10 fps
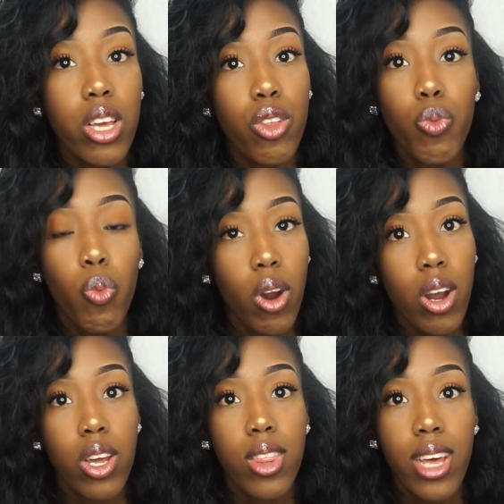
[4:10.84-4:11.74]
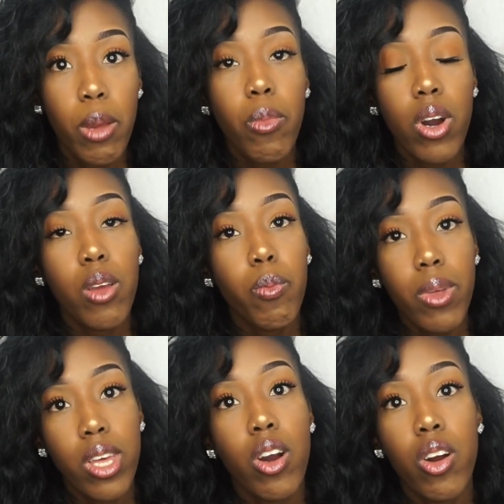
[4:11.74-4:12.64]
is why they might
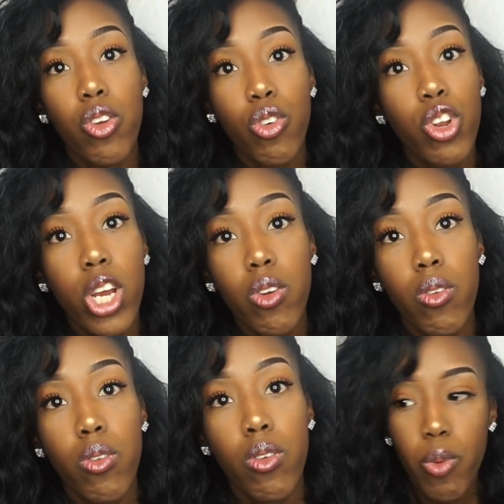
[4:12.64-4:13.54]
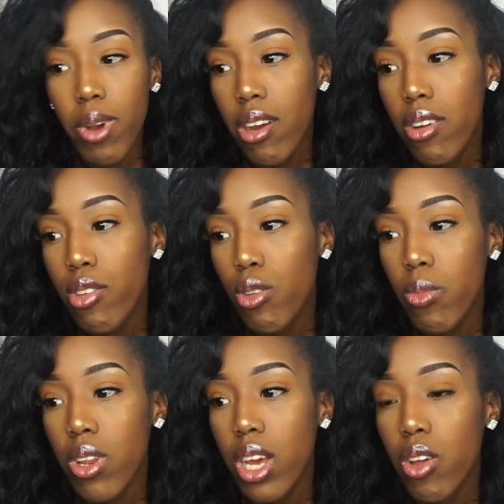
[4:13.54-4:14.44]
be on your channel. No matter if
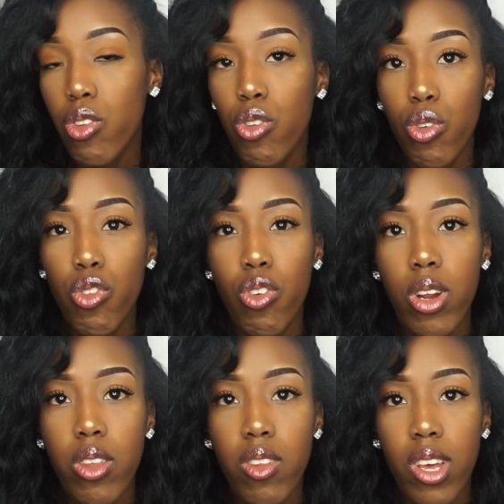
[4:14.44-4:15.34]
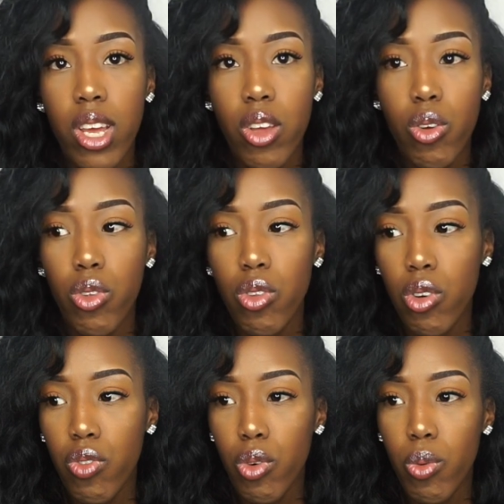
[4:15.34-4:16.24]
somebody else does try to take your
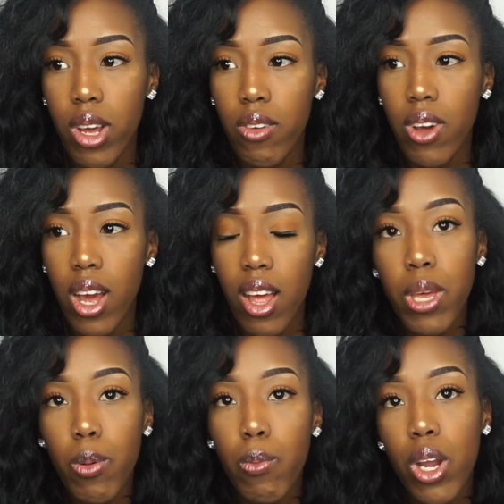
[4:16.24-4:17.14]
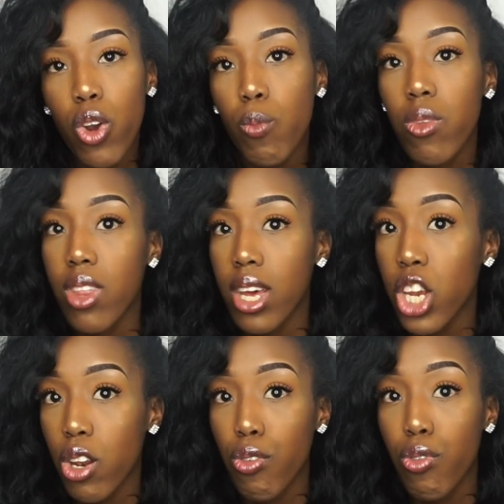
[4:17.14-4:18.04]
stuff or whatever, people might come to their
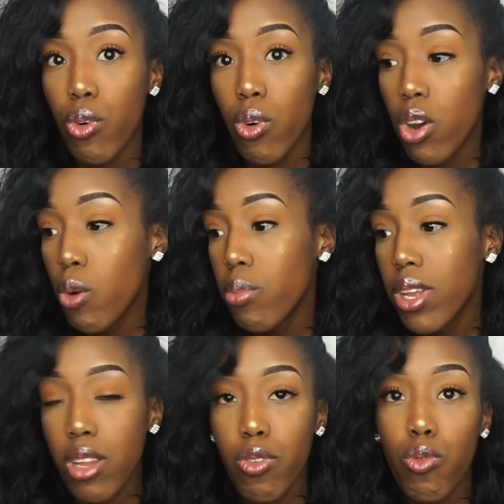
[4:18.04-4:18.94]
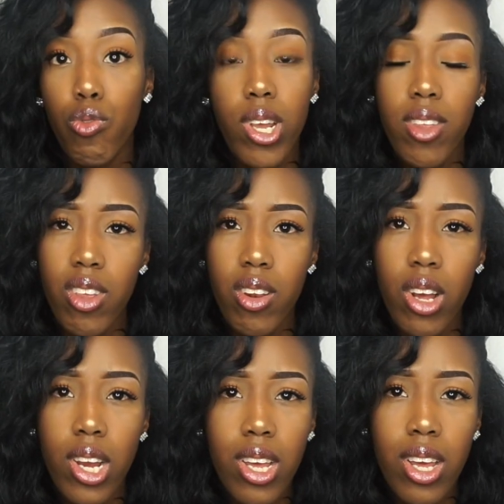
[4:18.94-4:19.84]
channel for a completely different reason.
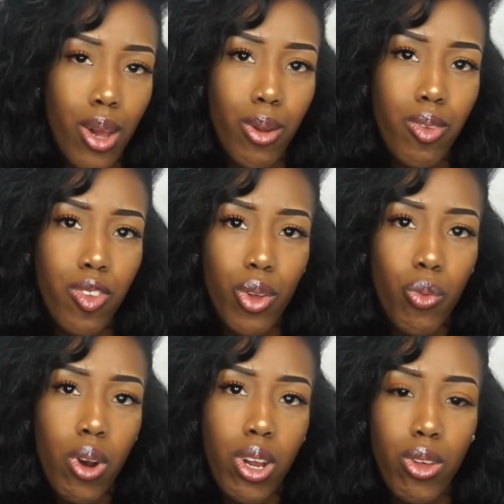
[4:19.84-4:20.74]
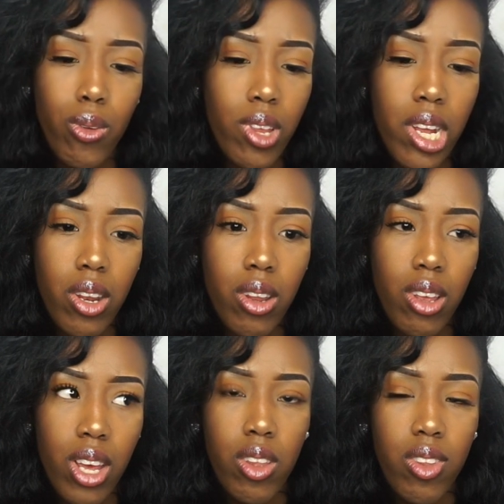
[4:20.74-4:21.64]
Like, I don't see why you telling